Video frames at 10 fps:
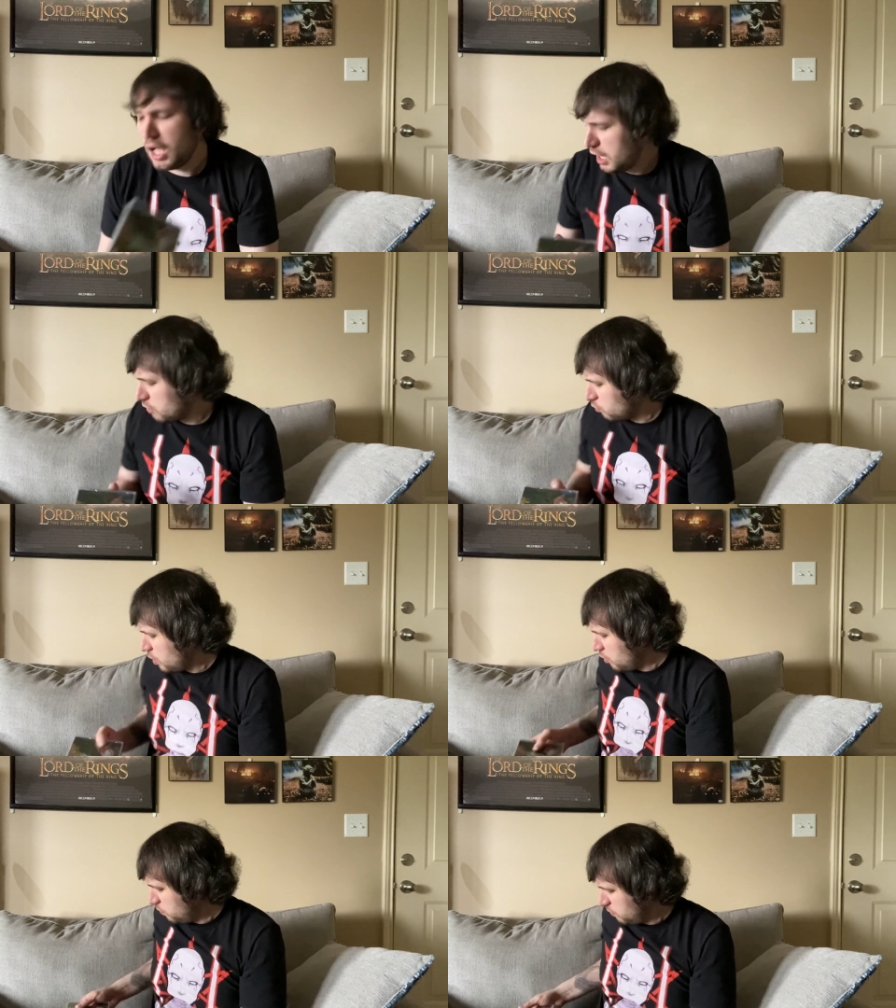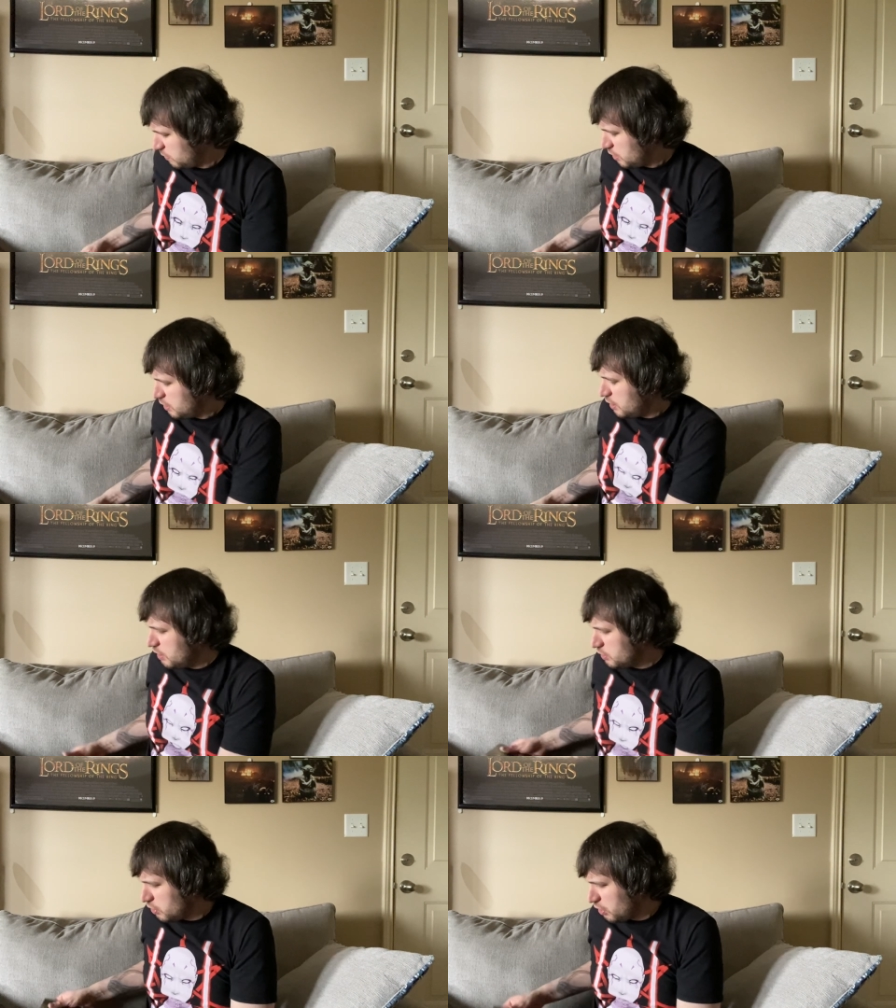I don't know.
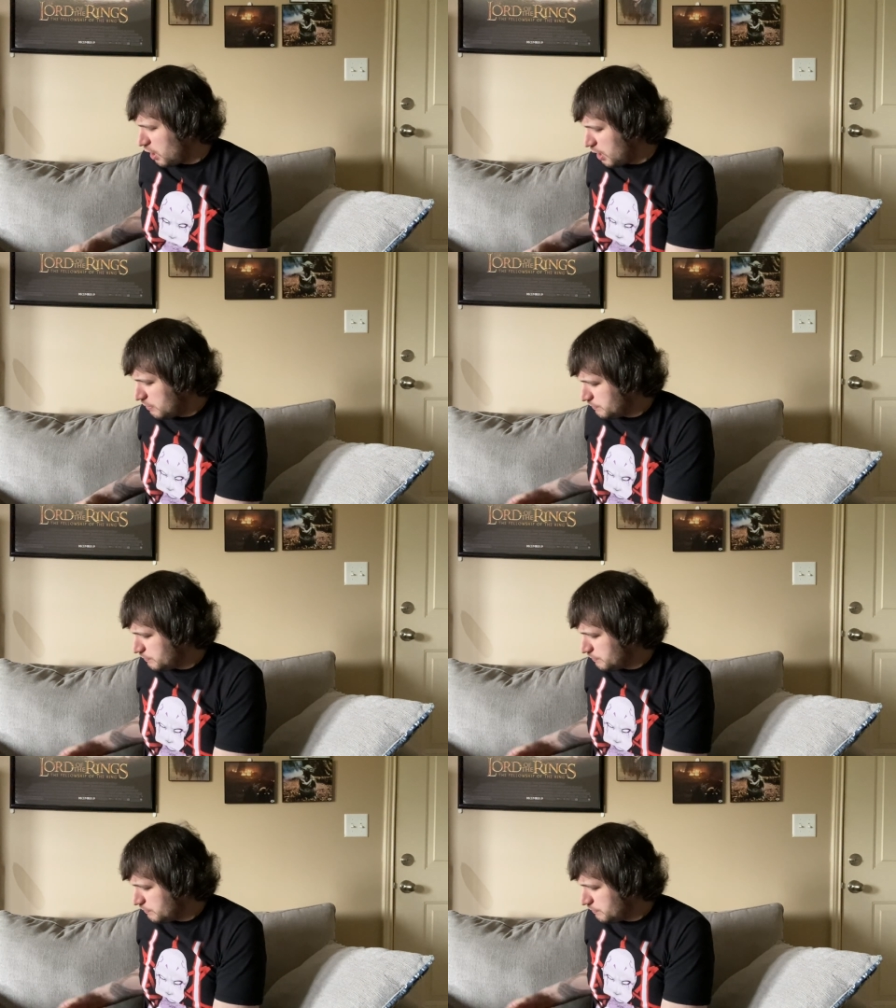So, yeah.